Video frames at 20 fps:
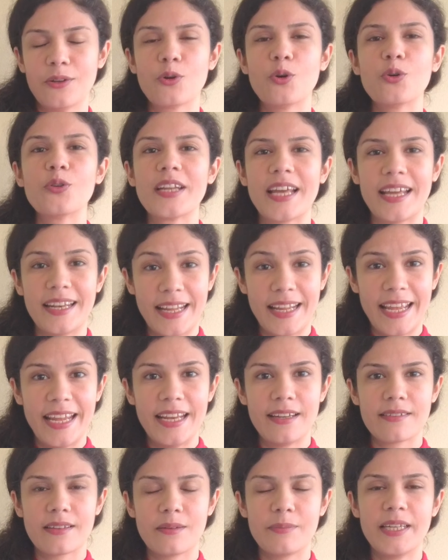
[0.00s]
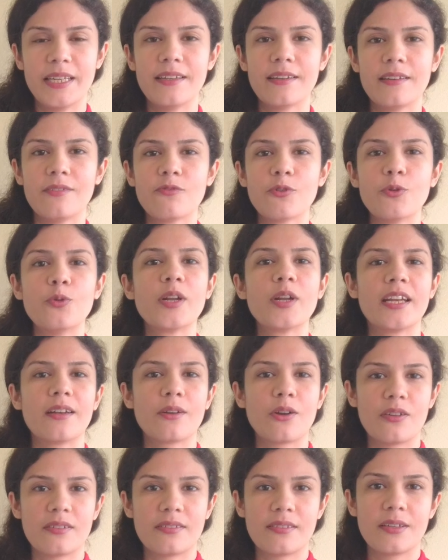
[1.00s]
cooked and ate some Indian food,
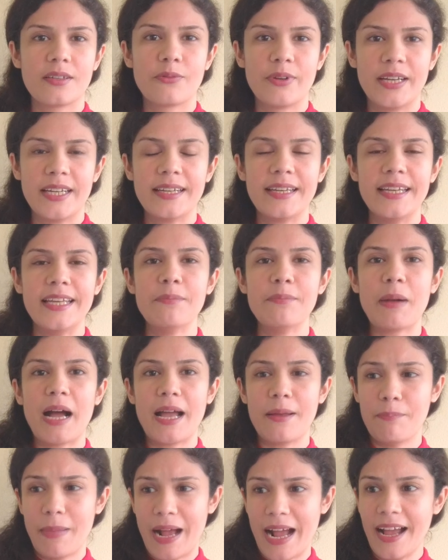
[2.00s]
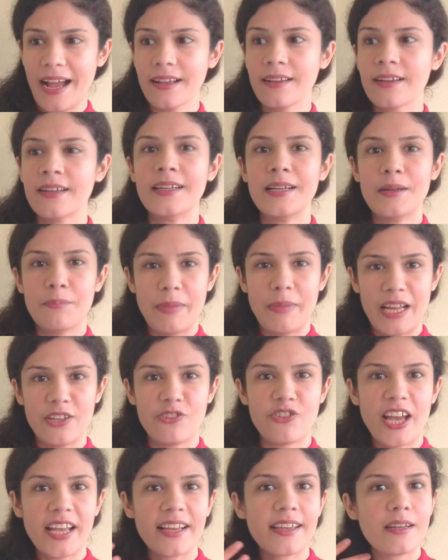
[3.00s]
and consequently my bag, my
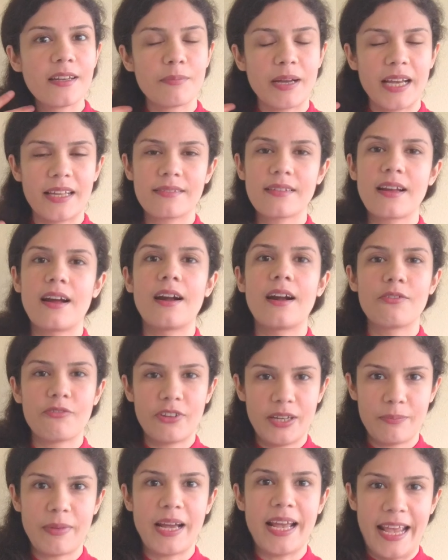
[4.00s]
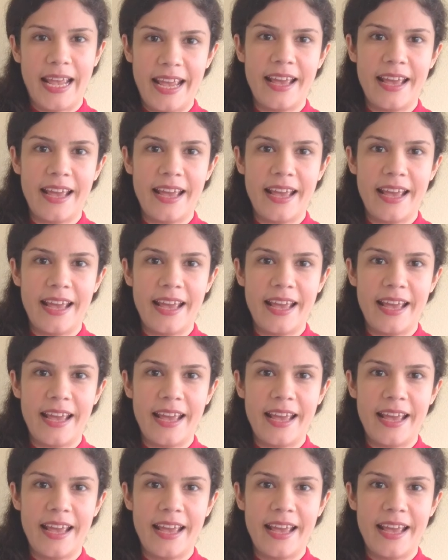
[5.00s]
jacket, my scarf and my